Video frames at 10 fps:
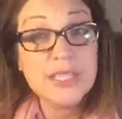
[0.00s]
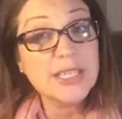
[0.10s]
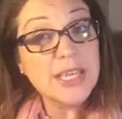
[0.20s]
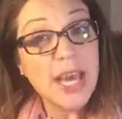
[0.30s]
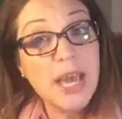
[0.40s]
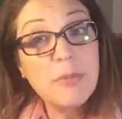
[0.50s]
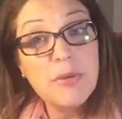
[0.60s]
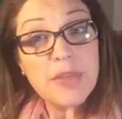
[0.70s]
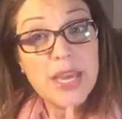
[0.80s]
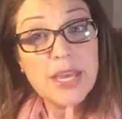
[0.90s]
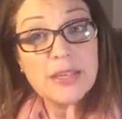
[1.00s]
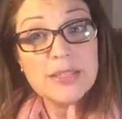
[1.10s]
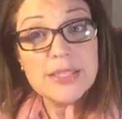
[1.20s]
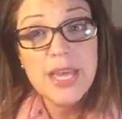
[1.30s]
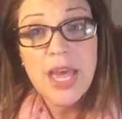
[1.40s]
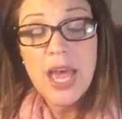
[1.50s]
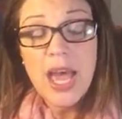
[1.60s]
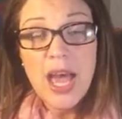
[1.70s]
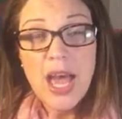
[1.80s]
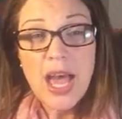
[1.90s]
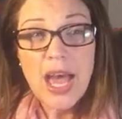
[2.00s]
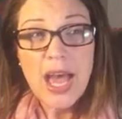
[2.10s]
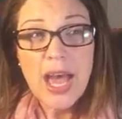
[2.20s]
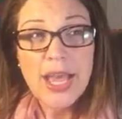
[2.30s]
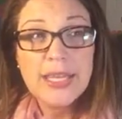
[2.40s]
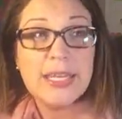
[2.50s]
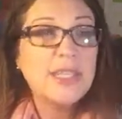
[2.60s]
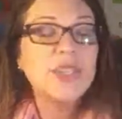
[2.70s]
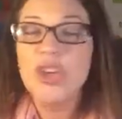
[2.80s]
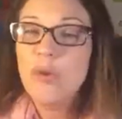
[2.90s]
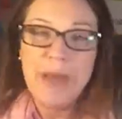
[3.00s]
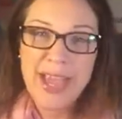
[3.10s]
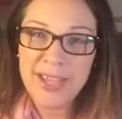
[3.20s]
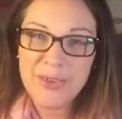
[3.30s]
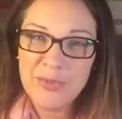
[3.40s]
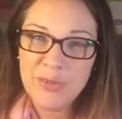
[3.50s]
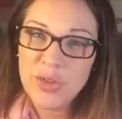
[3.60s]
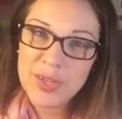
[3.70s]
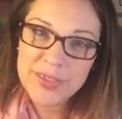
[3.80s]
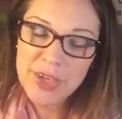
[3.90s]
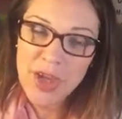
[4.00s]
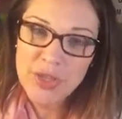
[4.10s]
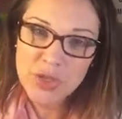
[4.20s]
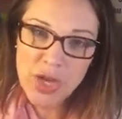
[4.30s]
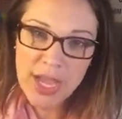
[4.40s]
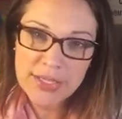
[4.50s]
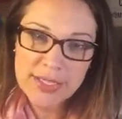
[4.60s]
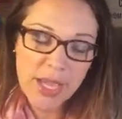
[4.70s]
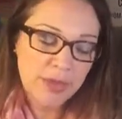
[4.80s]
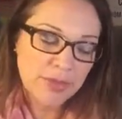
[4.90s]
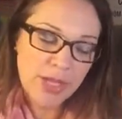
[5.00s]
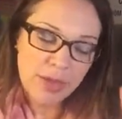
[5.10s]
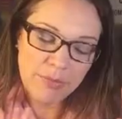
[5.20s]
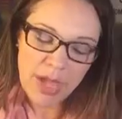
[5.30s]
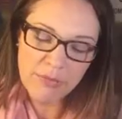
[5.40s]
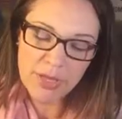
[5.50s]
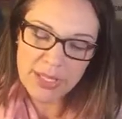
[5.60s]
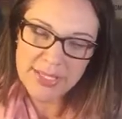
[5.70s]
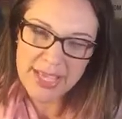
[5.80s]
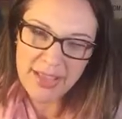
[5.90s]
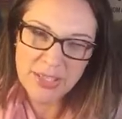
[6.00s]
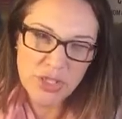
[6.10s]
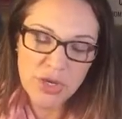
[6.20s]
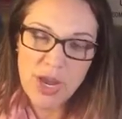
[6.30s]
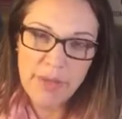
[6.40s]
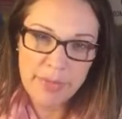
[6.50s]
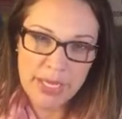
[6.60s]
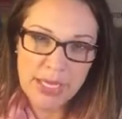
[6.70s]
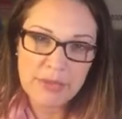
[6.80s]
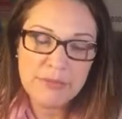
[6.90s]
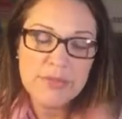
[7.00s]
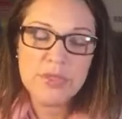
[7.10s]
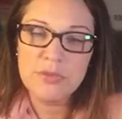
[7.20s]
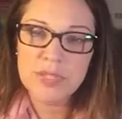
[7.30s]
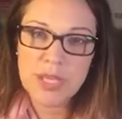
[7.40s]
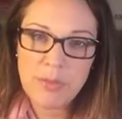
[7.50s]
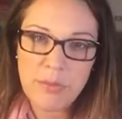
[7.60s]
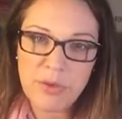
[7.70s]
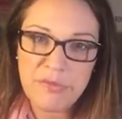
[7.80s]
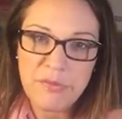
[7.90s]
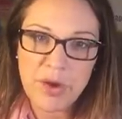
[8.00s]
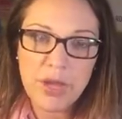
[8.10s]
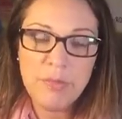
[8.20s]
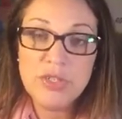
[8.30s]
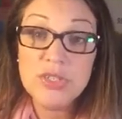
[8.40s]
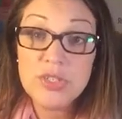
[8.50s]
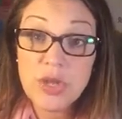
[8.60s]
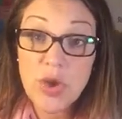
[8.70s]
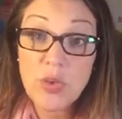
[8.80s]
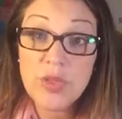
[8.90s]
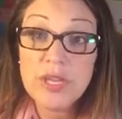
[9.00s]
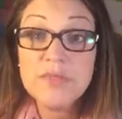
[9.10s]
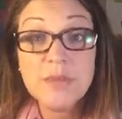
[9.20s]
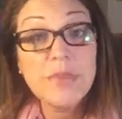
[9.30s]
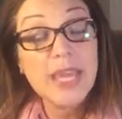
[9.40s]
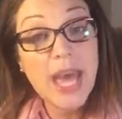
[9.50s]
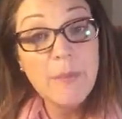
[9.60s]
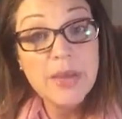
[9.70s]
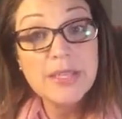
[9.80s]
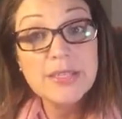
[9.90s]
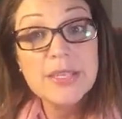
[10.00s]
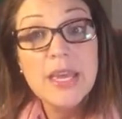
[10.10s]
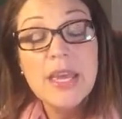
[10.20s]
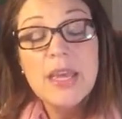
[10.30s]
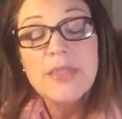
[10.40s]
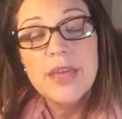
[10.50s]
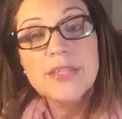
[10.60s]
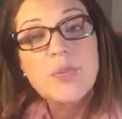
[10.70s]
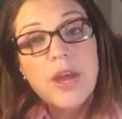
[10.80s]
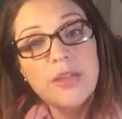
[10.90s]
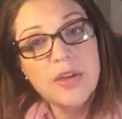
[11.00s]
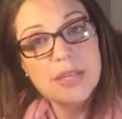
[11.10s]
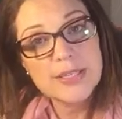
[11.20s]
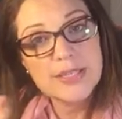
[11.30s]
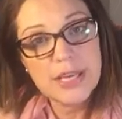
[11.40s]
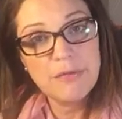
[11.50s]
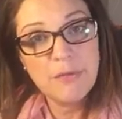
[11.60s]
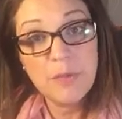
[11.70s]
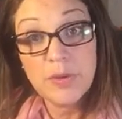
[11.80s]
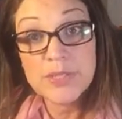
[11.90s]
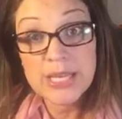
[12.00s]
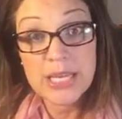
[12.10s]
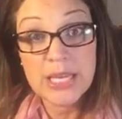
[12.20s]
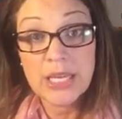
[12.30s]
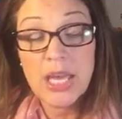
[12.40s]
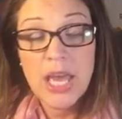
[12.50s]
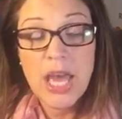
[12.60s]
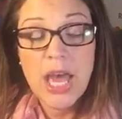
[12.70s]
sick time or things. I need to go back and look at the contract. I'm not really exactly sure how many, so don't take my word for it. But just know that if something happens, that's why there is stuff built in.